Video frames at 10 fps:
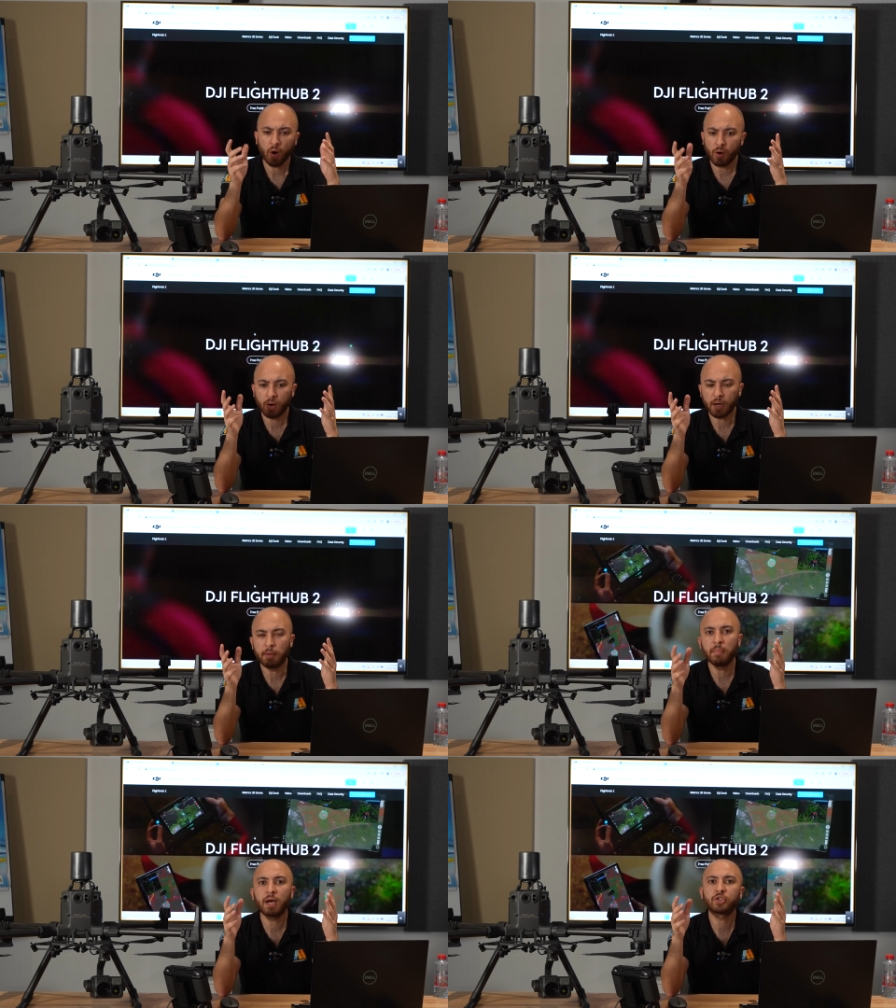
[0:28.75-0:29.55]
Or
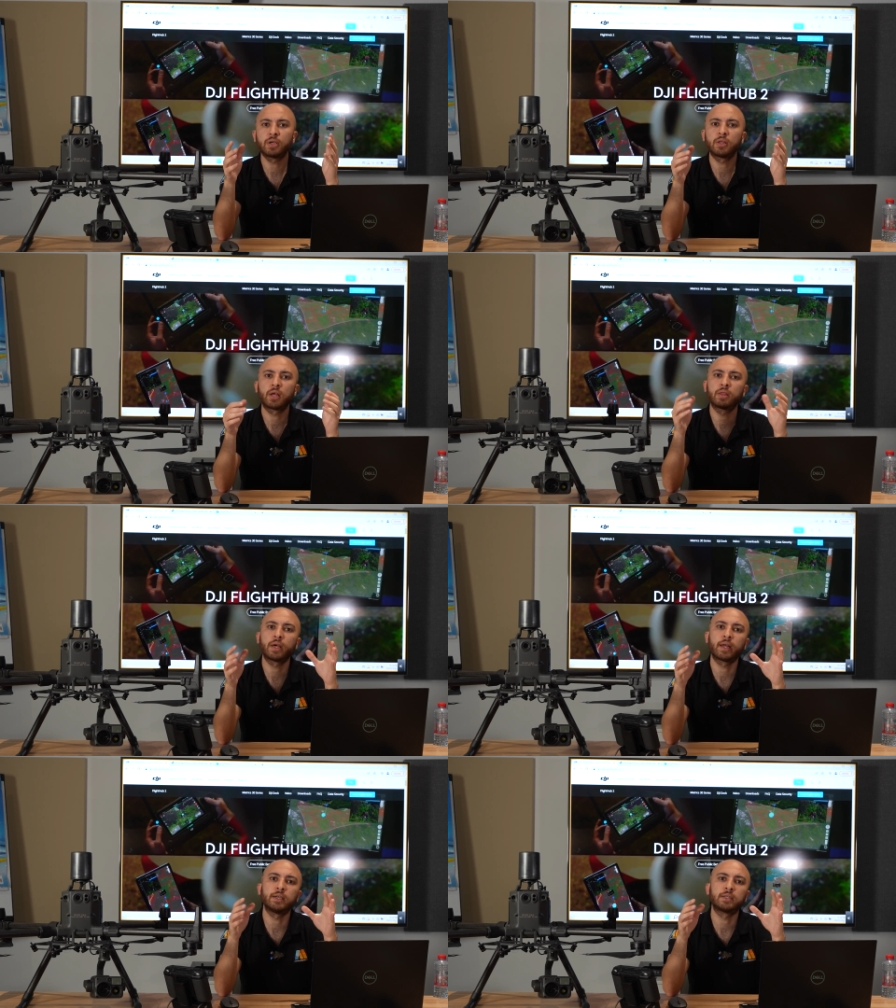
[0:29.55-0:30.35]
imagine that
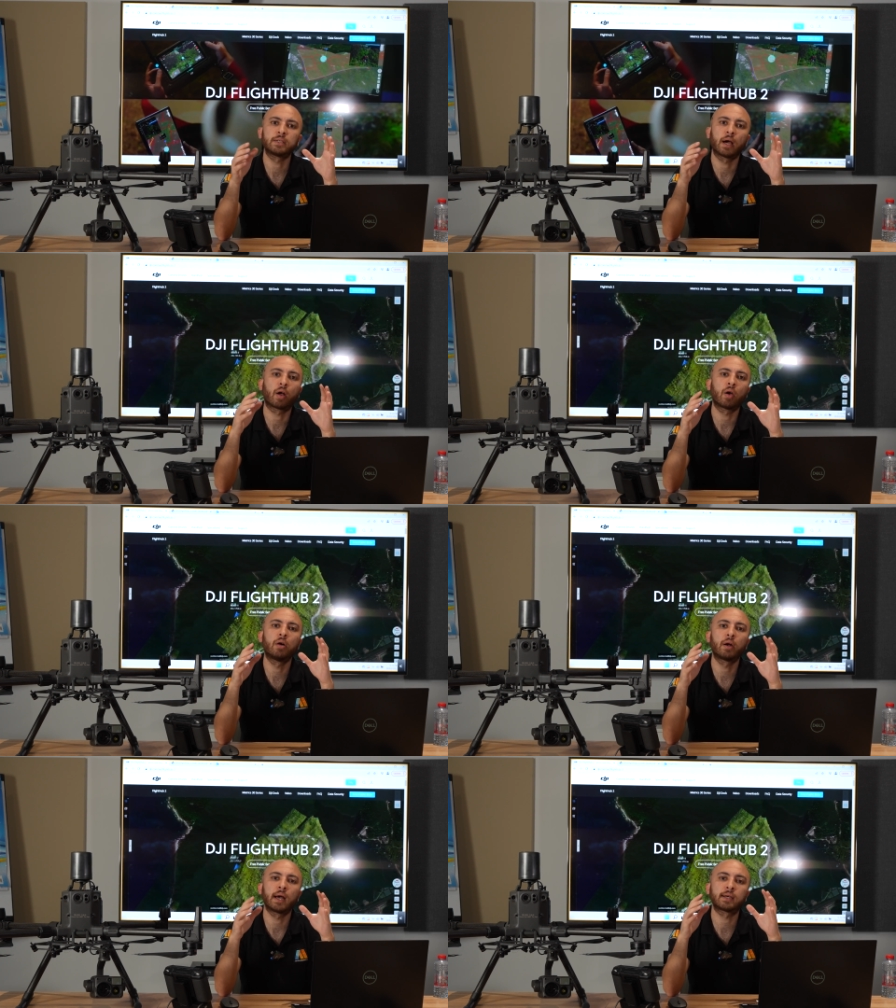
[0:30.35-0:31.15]
there is a
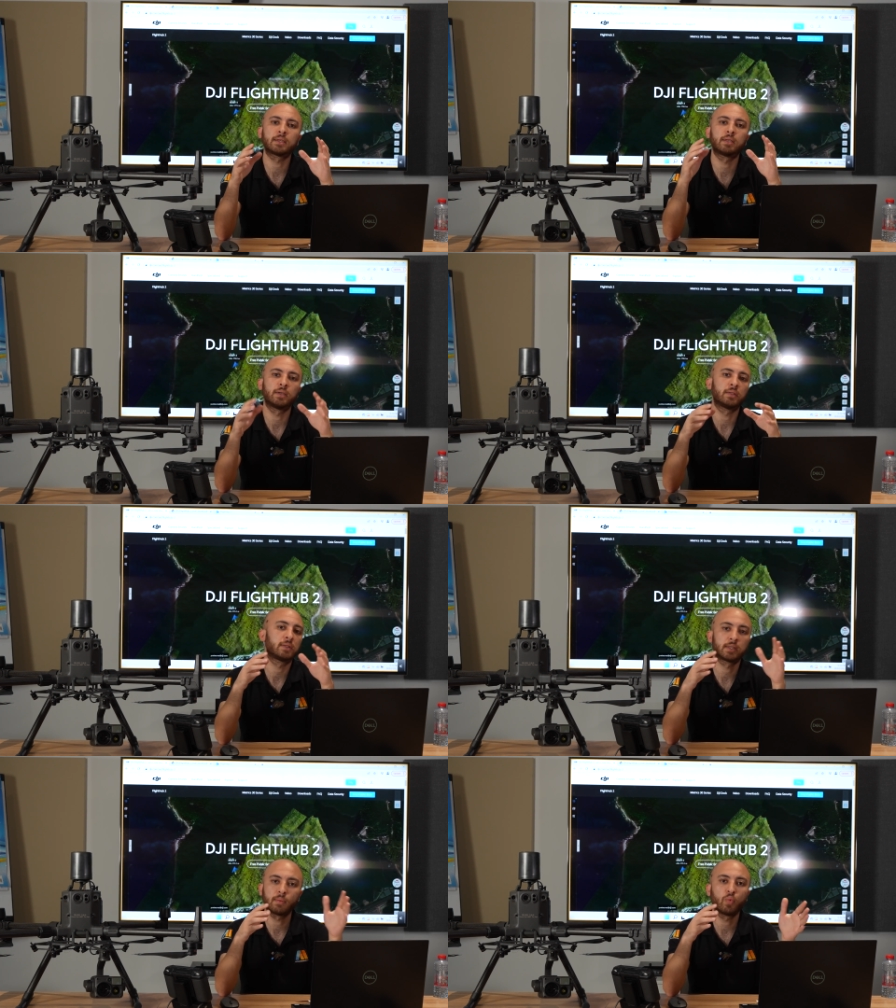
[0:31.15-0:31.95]
car
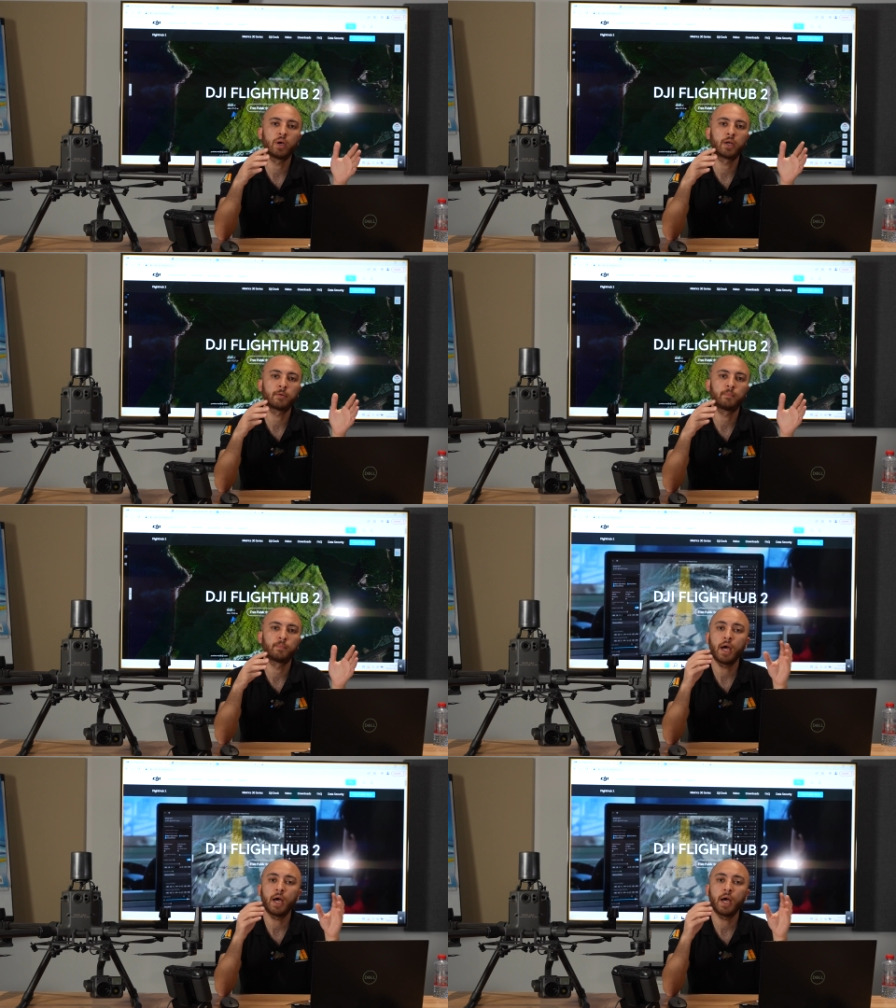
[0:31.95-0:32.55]
accident somewhere